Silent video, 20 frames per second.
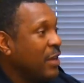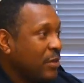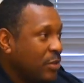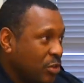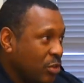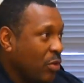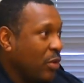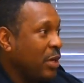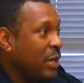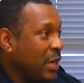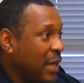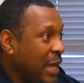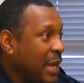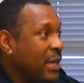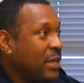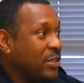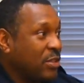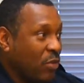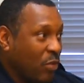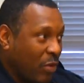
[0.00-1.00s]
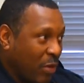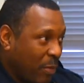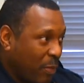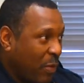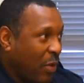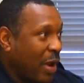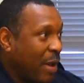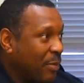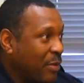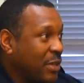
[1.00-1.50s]
Surely that is going to
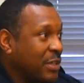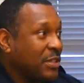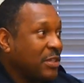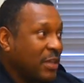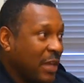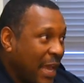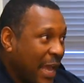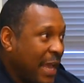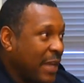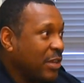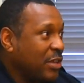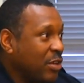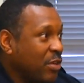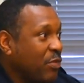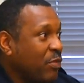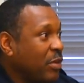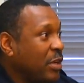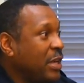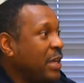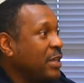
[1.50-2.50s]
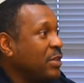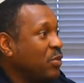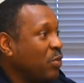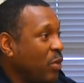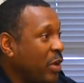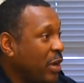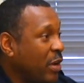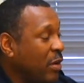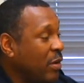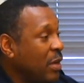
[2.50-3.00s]
prompt us to act differently as
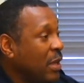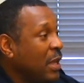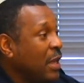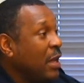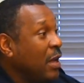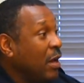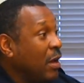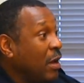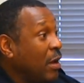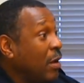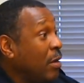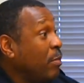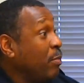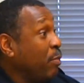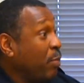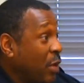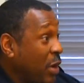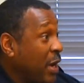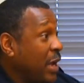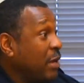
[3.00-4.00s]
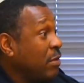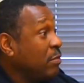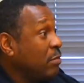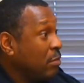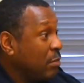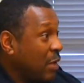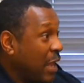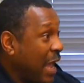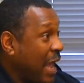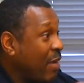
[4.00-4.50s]
well. Um, but
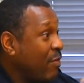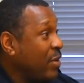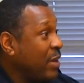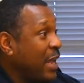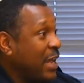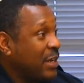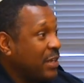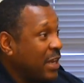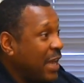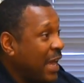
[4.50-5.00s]
having that